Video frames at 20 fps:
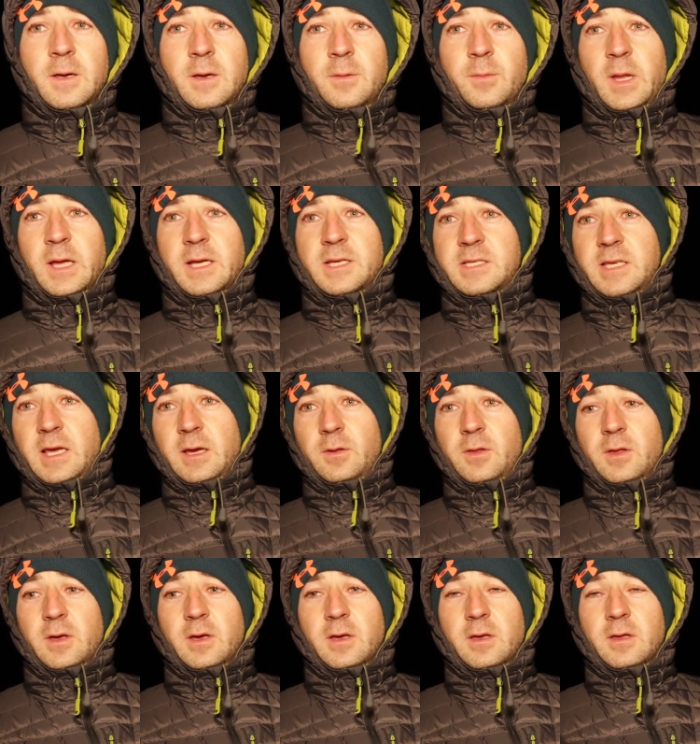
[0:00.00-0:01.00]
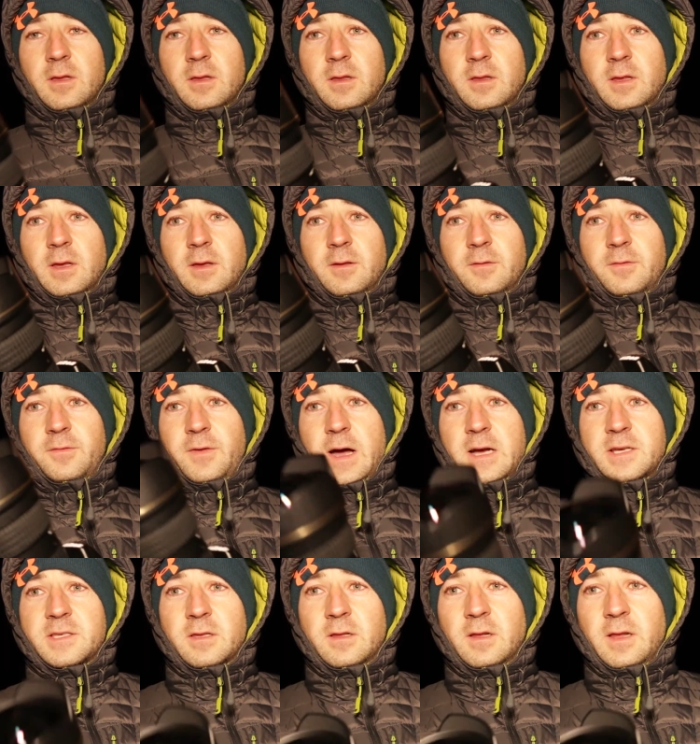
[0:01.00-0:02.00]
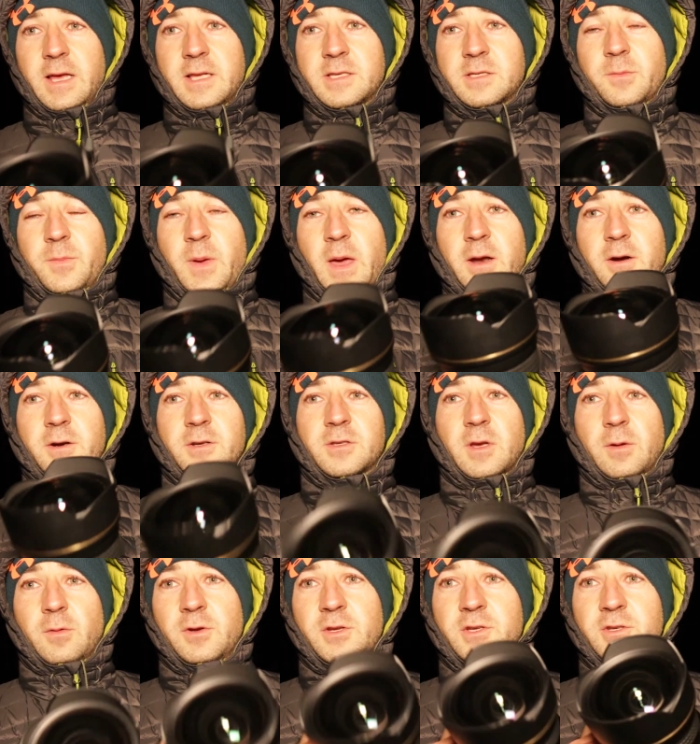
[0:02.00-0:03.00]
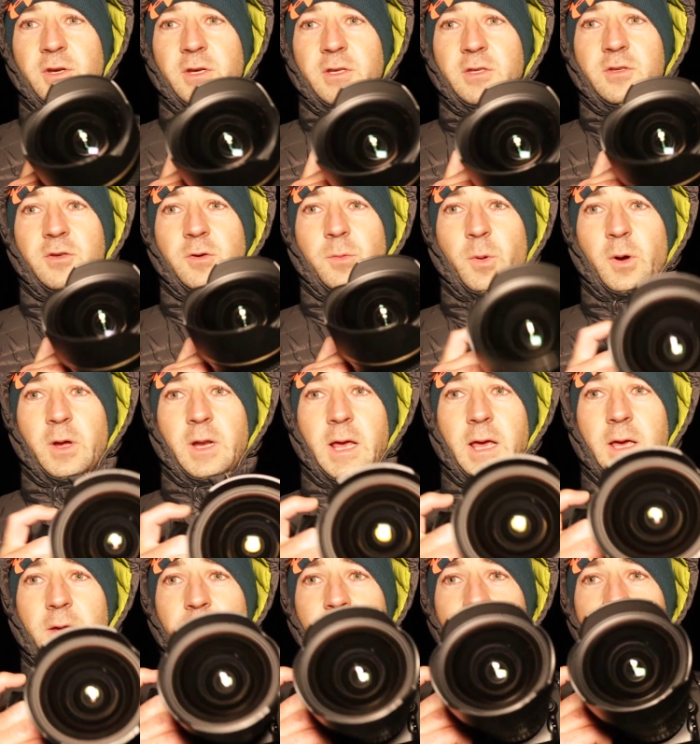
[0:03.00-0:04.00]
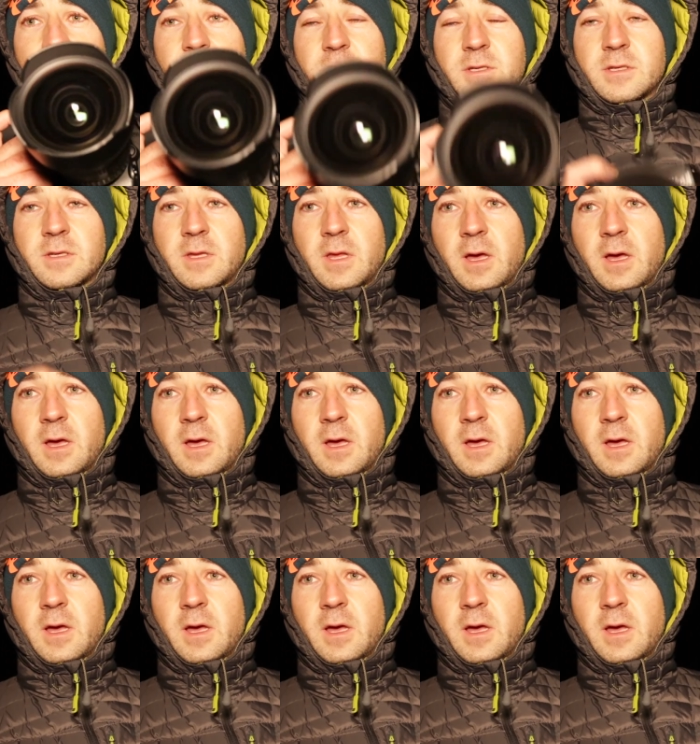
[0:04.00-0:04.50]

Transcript: But like I say, the faster the lens, the better. So I'm going to shoot at 2.8, which is